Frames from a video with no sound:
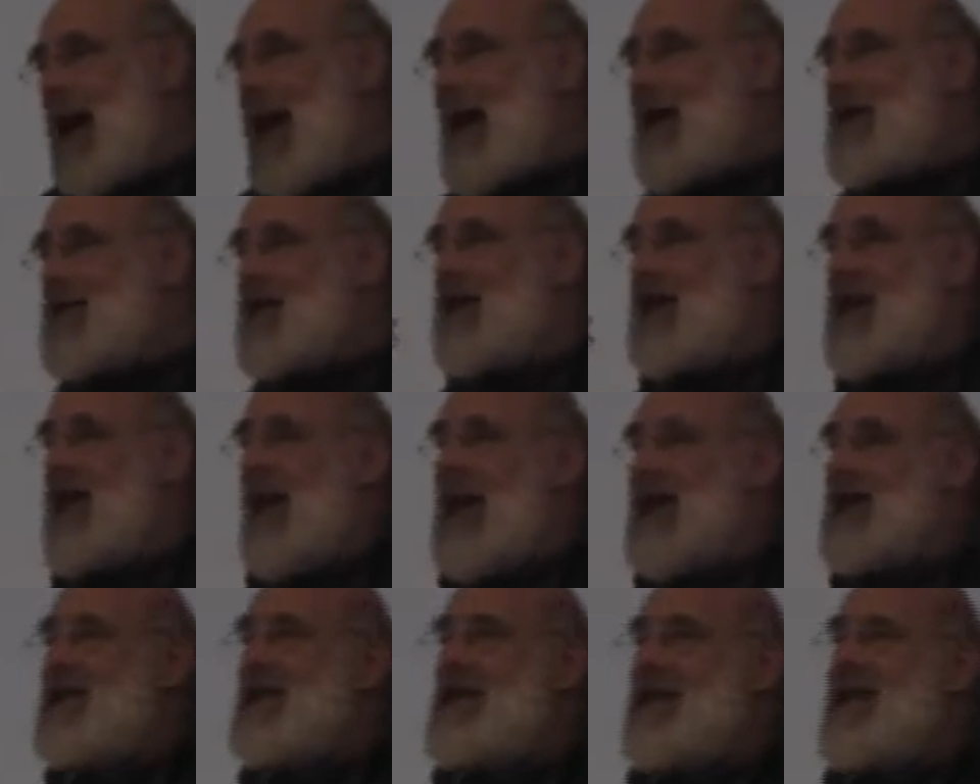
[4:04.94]
back to
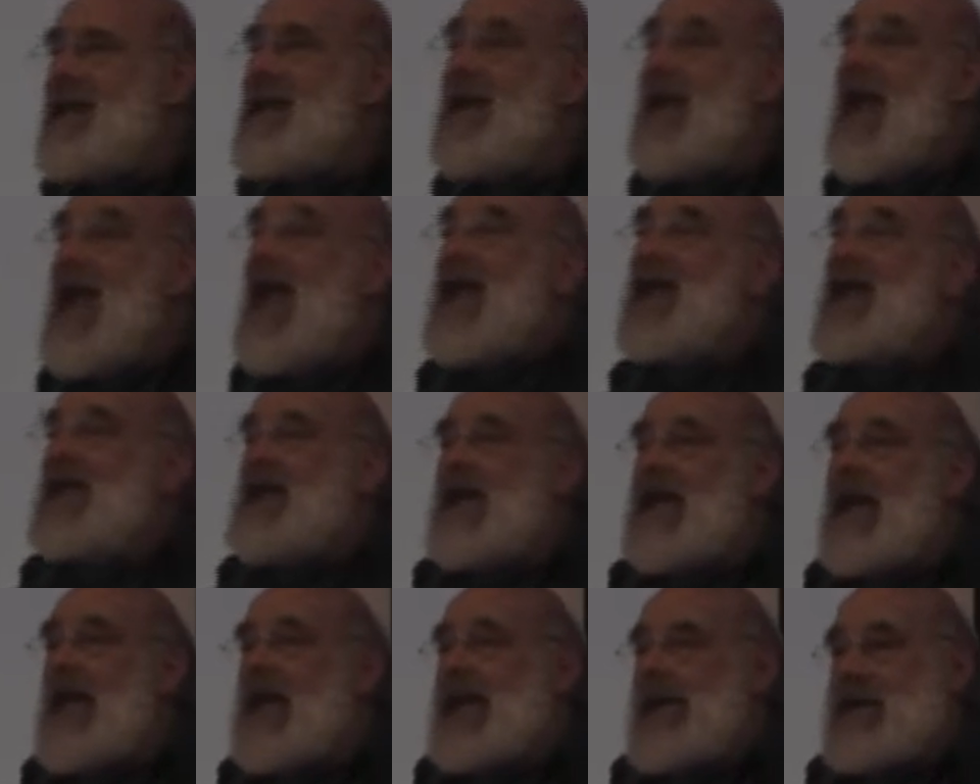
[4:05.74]

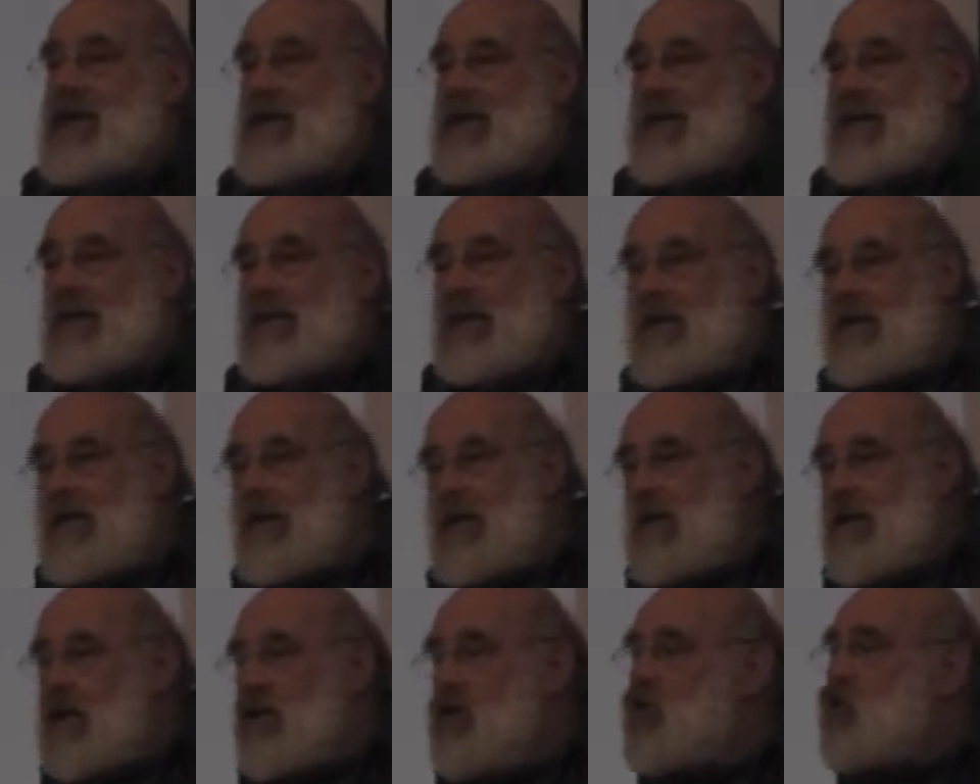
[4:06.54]
1988,
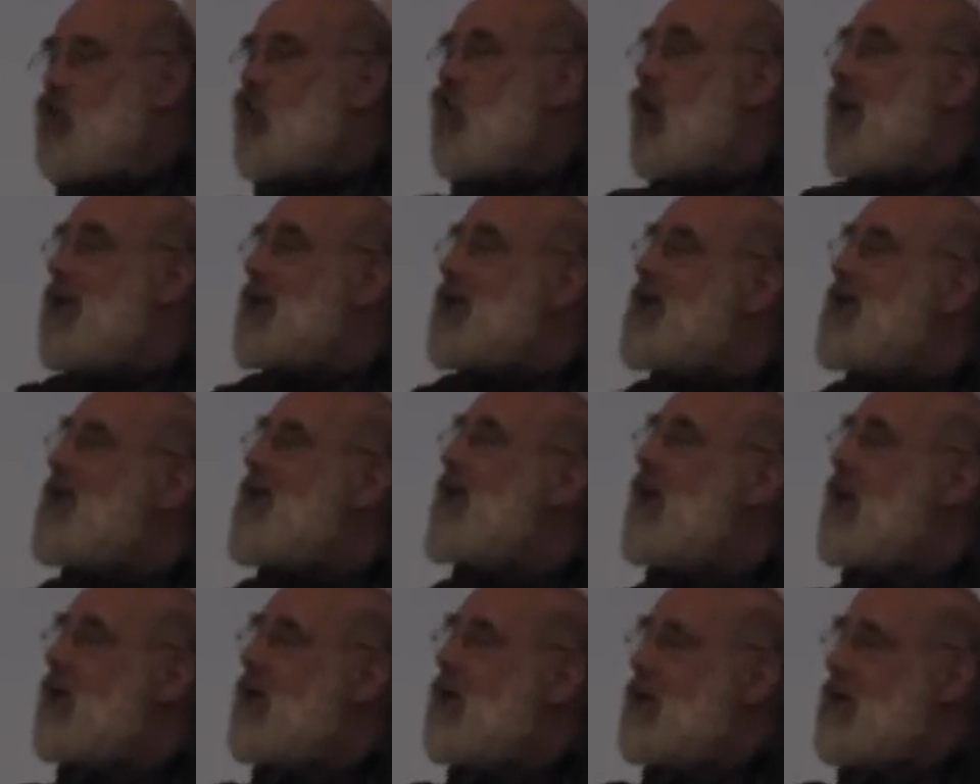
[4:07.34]

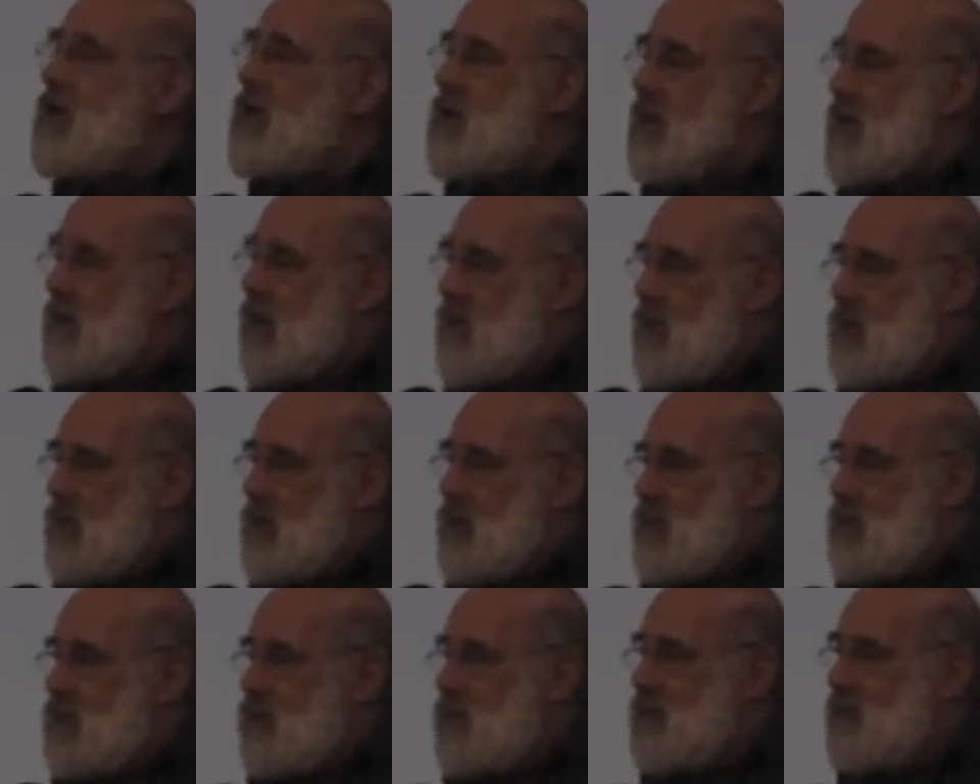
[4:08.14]
20 years
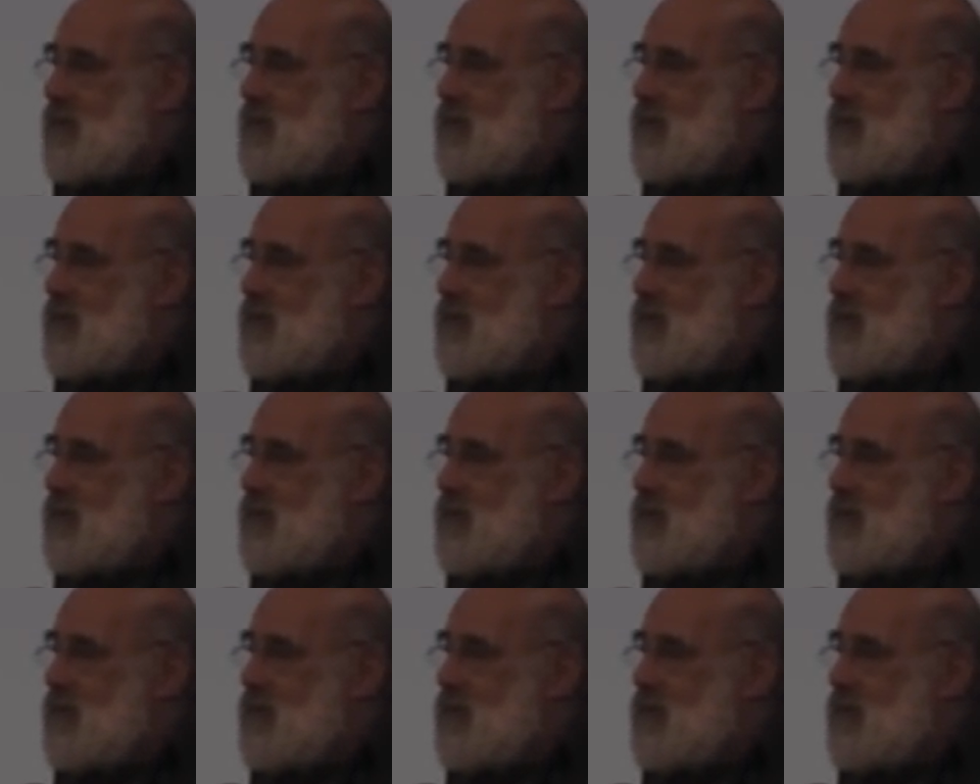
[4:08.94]
ago,